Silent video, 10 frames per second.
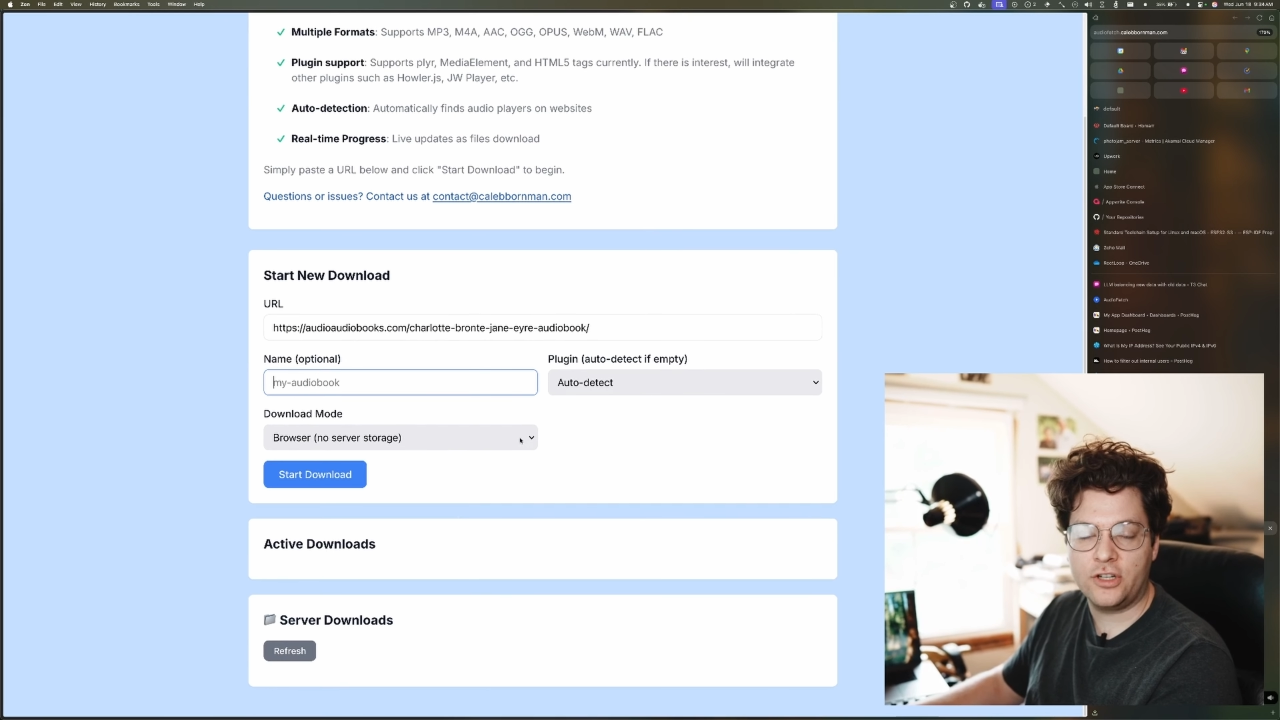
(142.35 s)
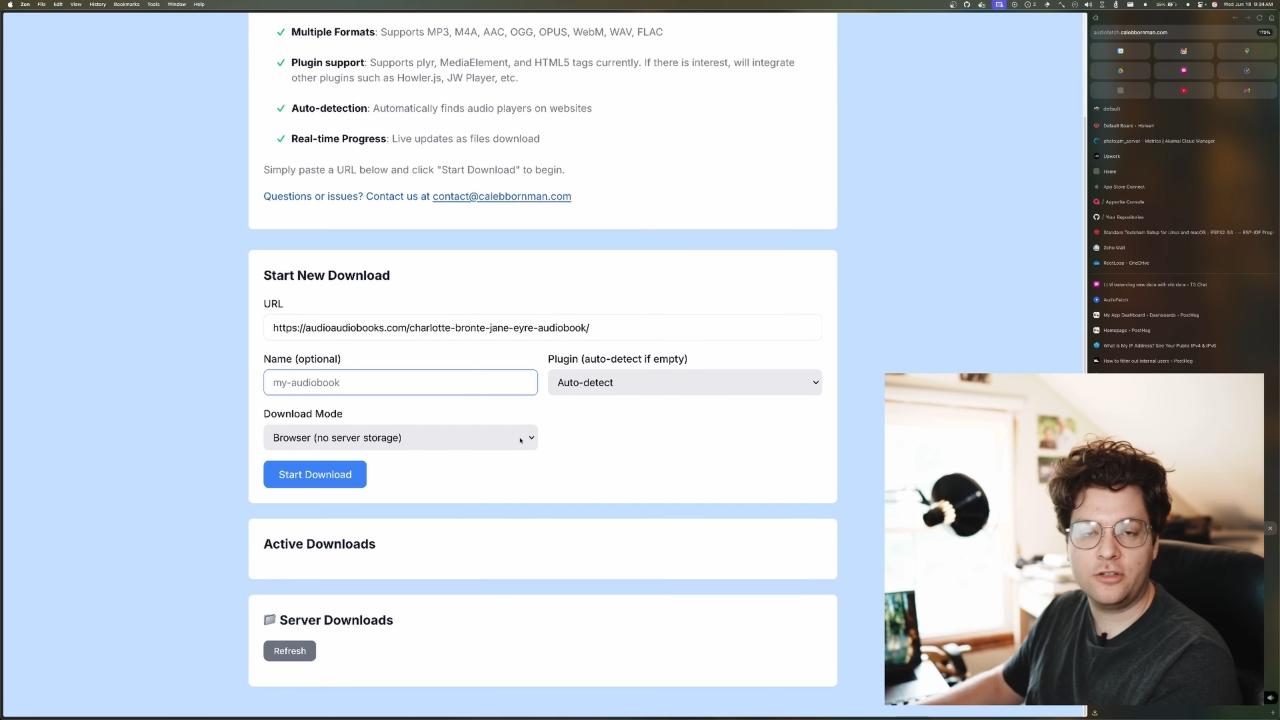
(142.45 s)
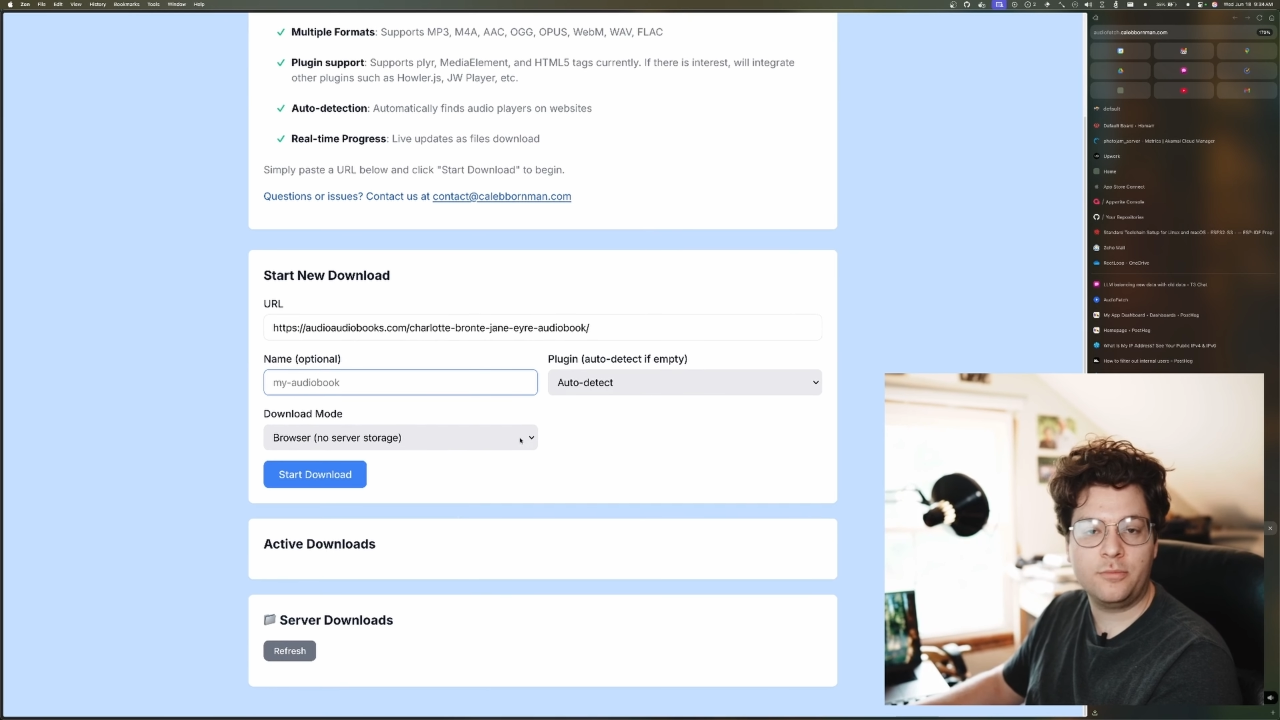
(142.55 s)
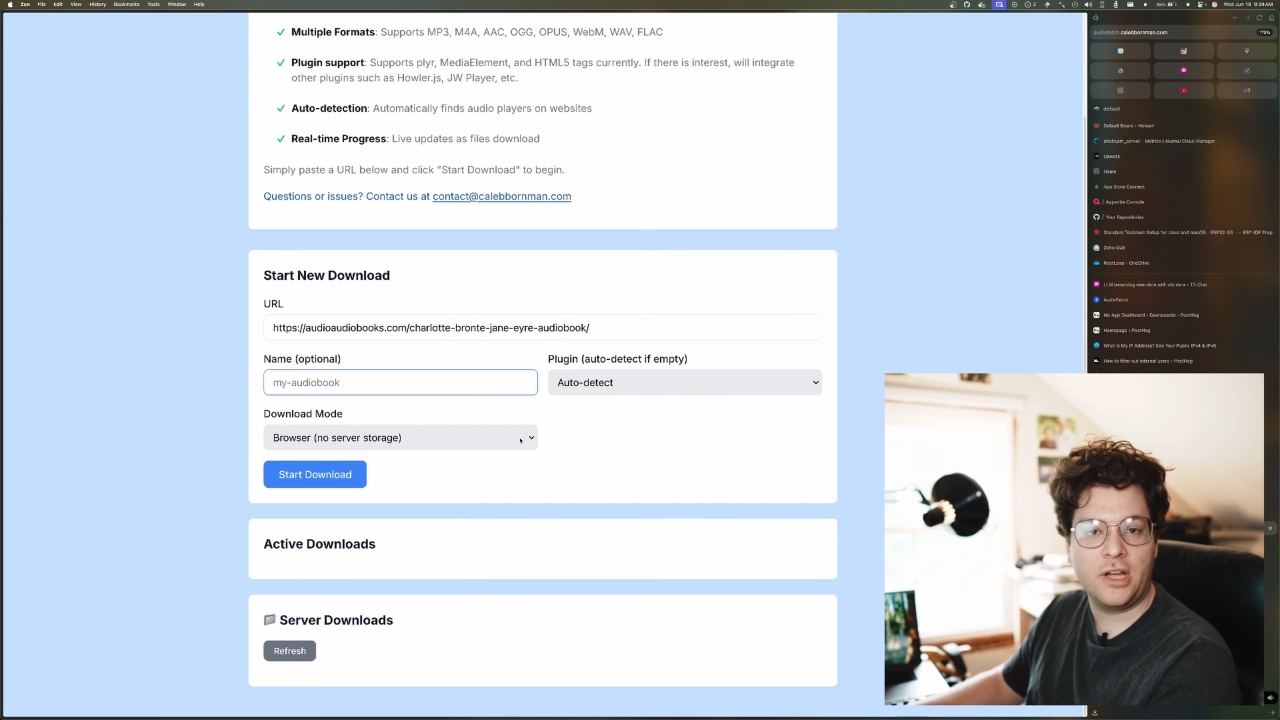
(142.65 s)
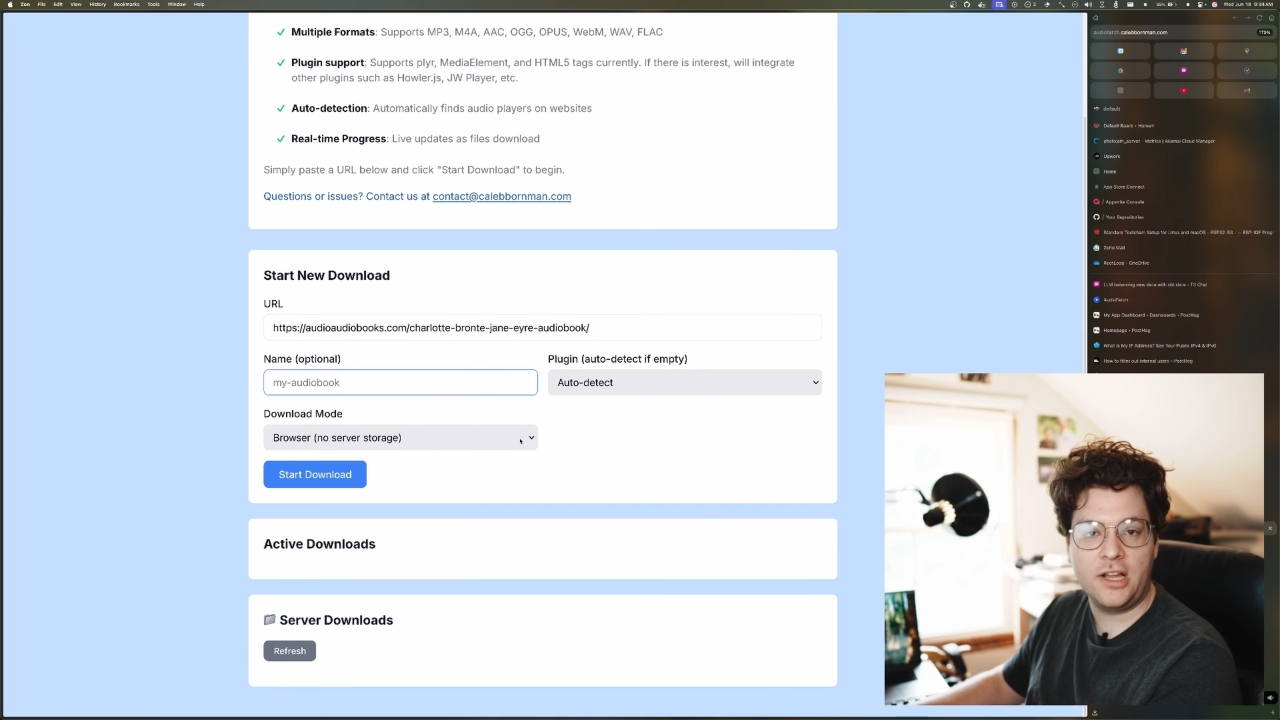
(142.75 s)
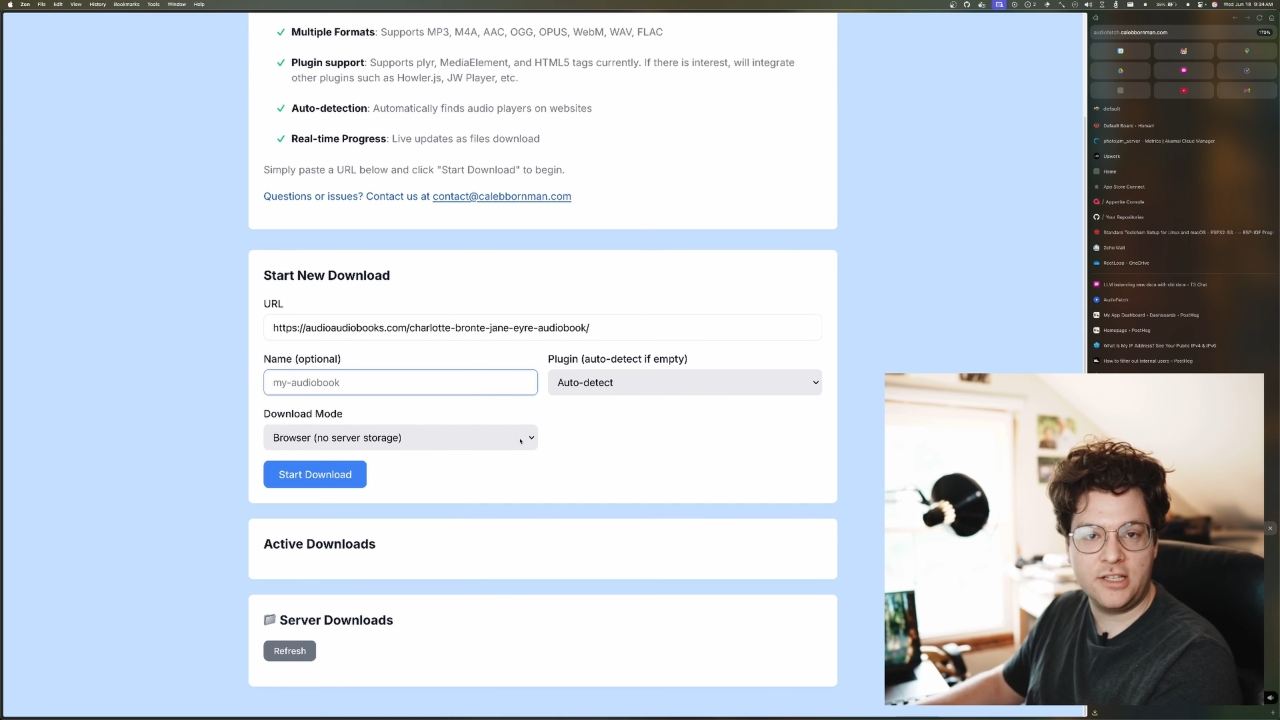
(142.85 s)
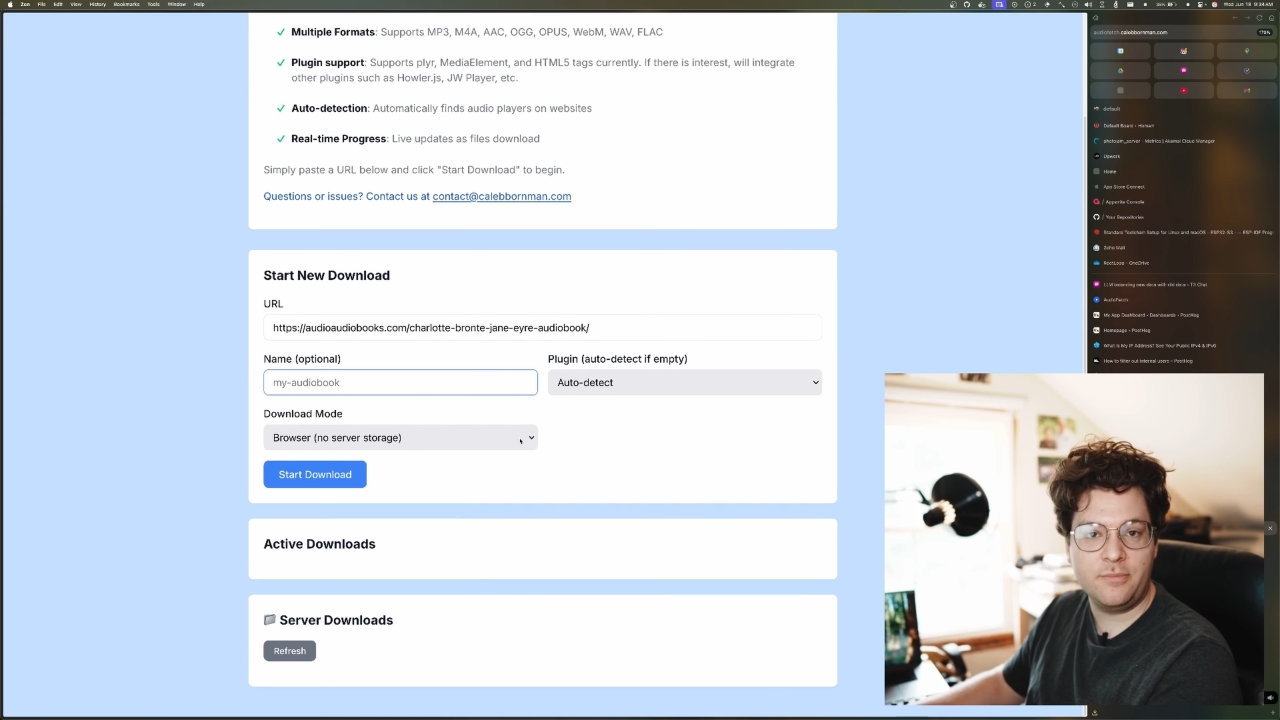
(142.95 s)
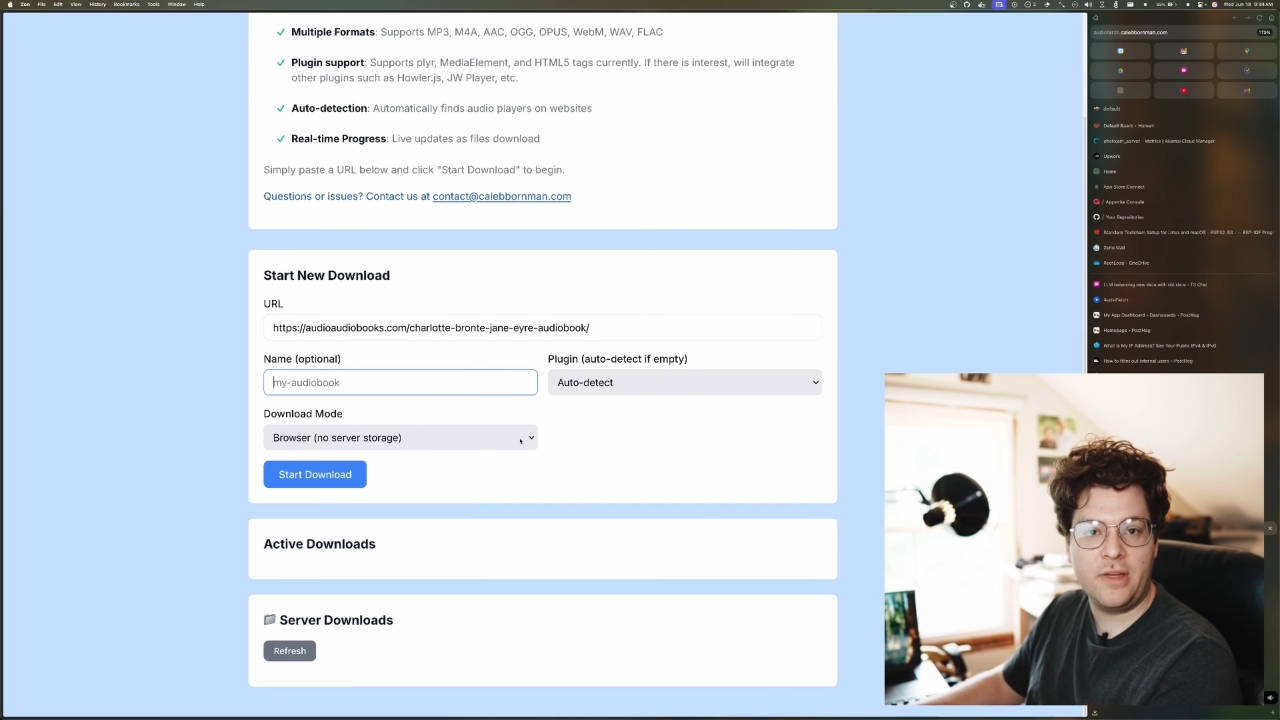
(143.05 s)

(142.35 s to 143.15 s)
but I did make